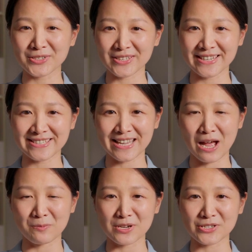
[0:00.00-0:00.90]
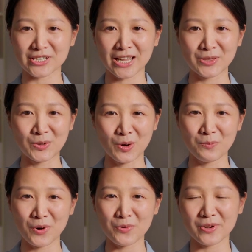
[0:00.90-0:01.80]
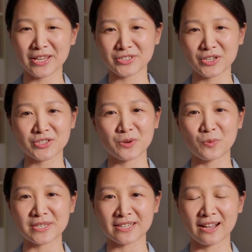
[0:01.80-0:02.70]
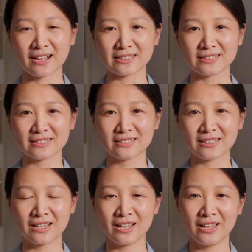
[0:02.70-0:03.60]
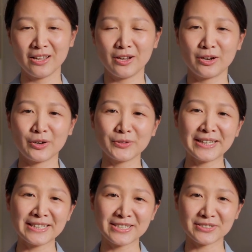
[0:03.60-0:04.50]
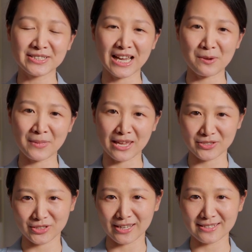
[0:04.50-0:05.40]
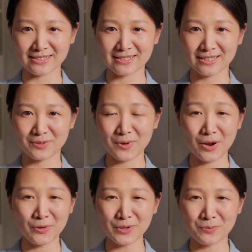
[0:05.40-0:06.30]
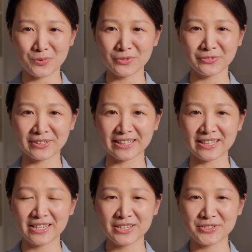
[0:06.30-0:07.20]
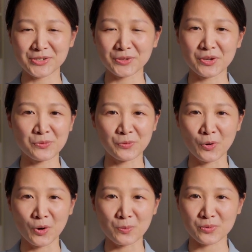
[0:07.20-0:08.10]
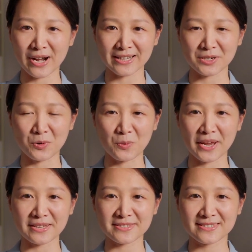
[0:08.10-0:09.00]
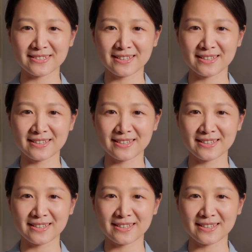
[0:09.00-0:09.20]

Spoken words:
to establish a normal relationship with God. Only due to time constraints, we only briefly show the 4 practical ways.